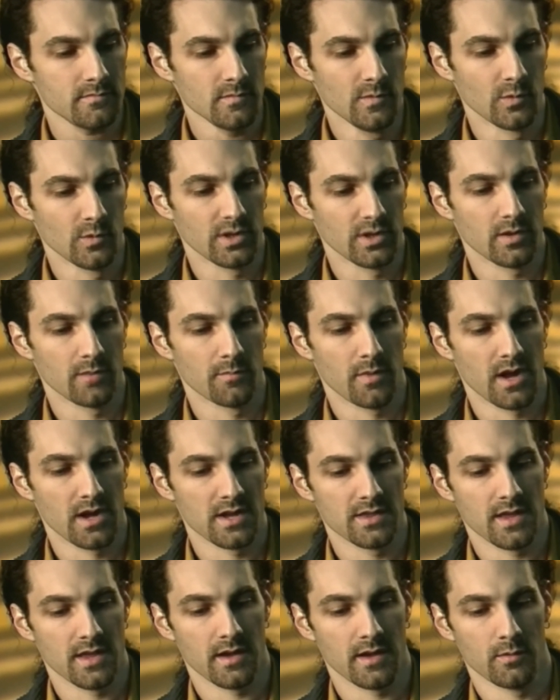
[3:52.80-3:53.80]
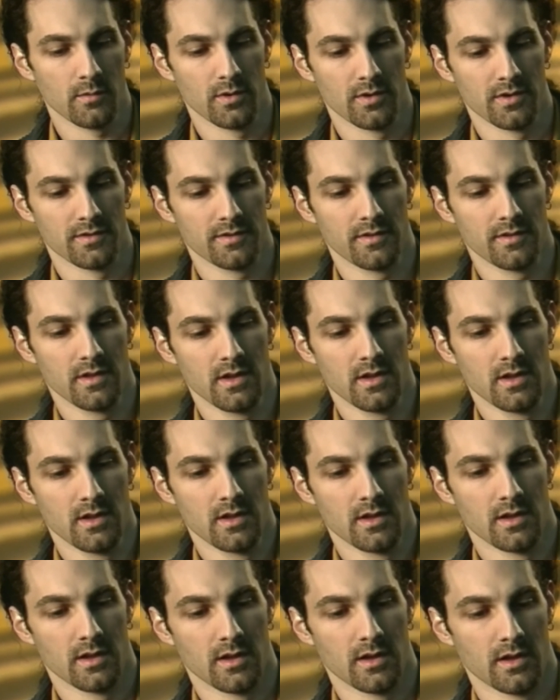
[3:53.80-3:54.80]
When you combine that with
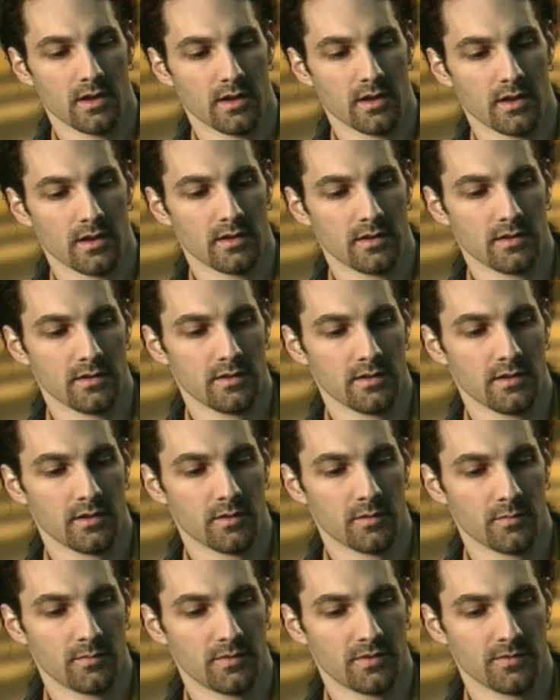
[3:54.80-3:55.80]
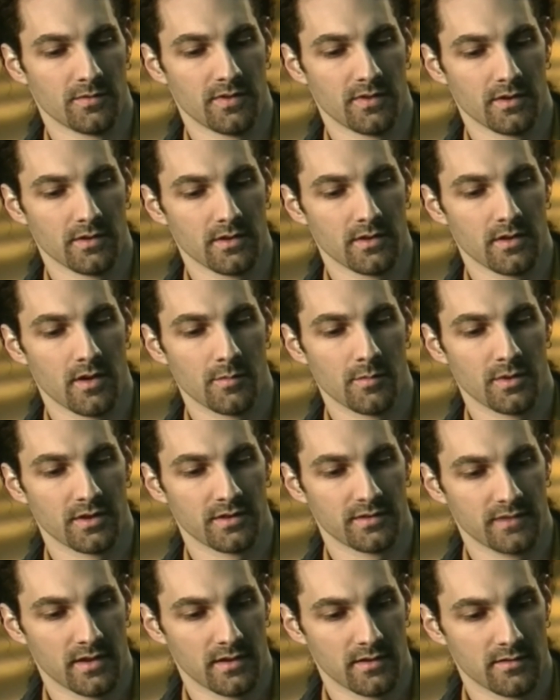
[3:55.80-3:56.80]
some fairly complex
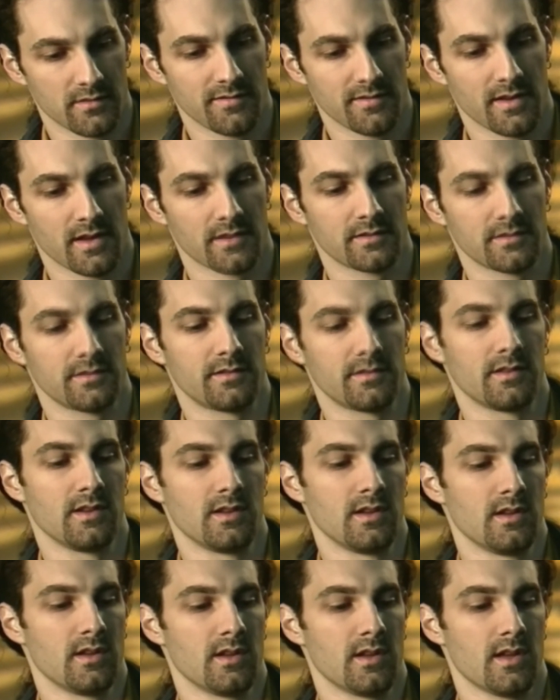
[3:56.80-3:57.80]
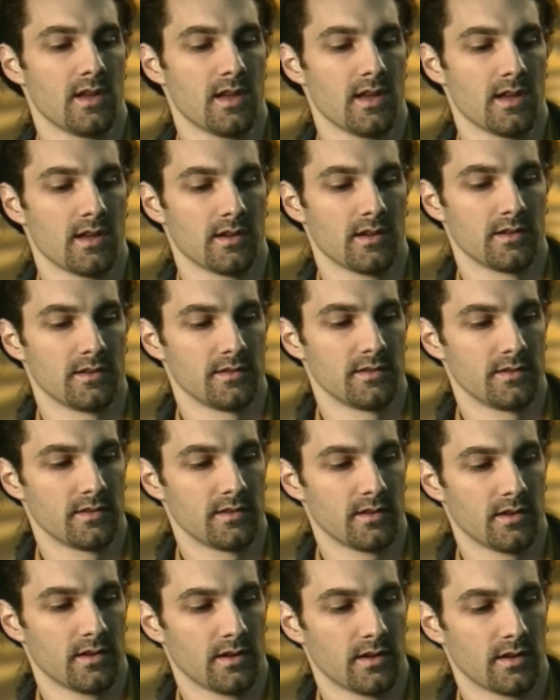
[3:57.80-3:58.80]
sound effects and
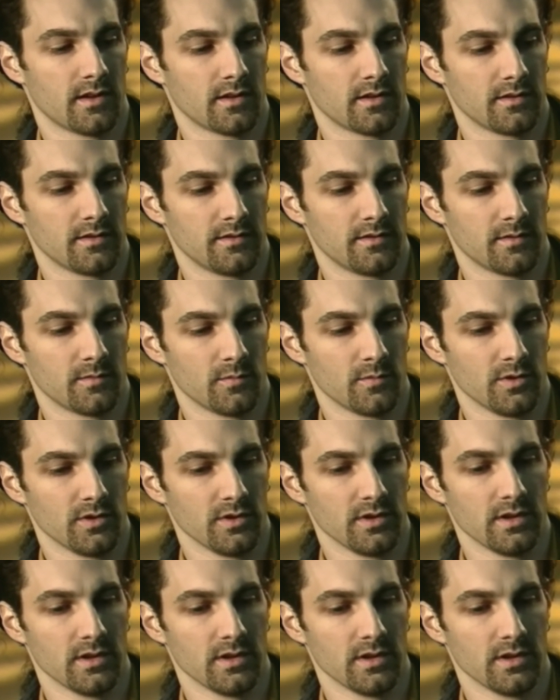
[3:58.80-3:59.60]
some really